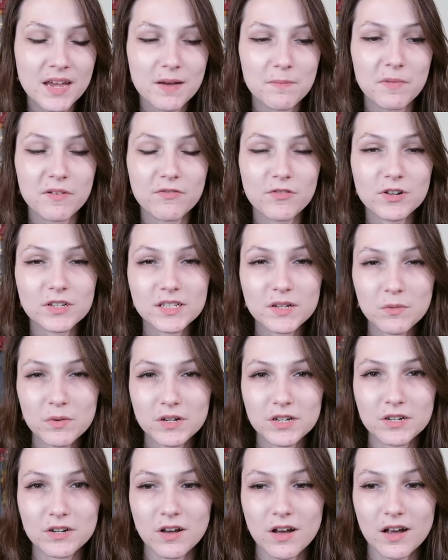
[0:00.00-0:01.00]
But first, I
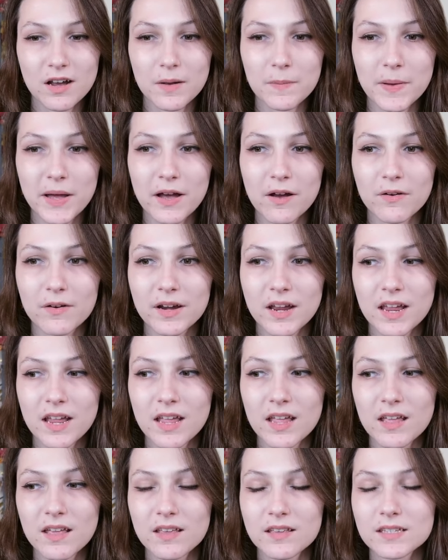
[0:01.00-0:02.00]
want to talk about
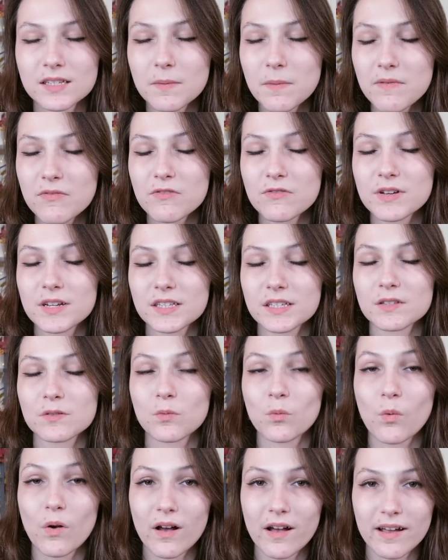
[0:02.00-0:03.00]
some of the reasons
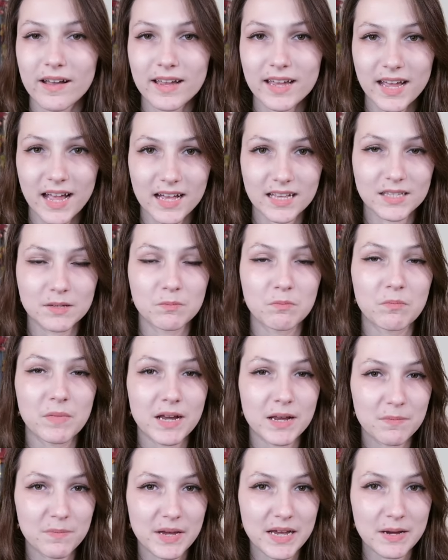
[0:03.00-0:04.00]
why cats
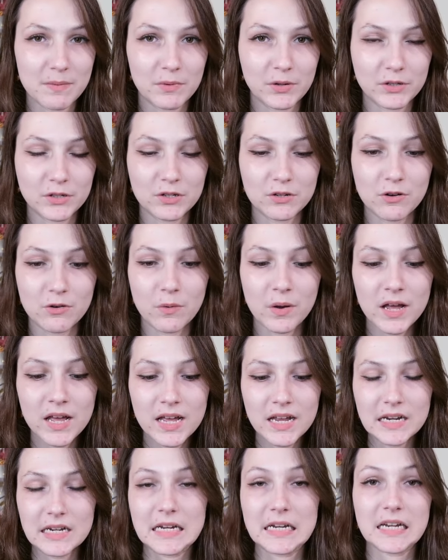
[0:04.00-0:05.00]
might be able to
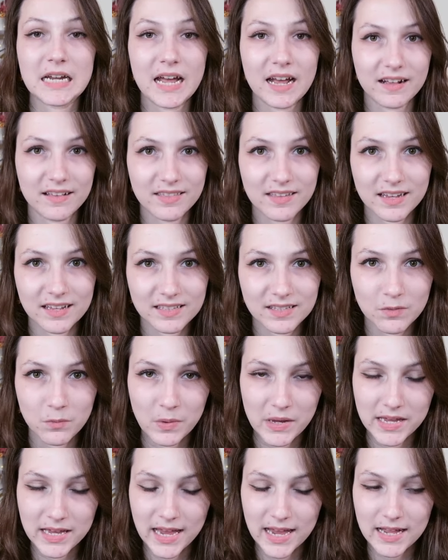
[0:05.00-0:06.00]
detect things that
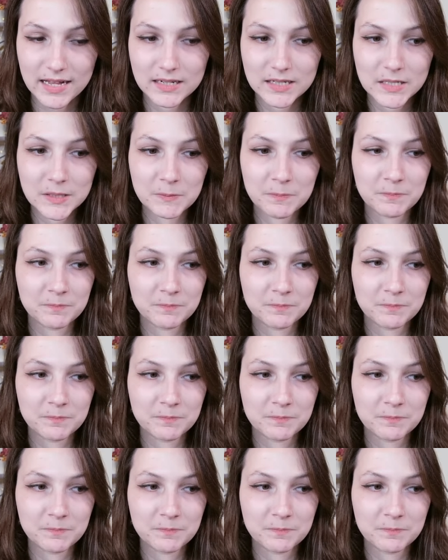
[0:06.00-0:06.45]
we can't.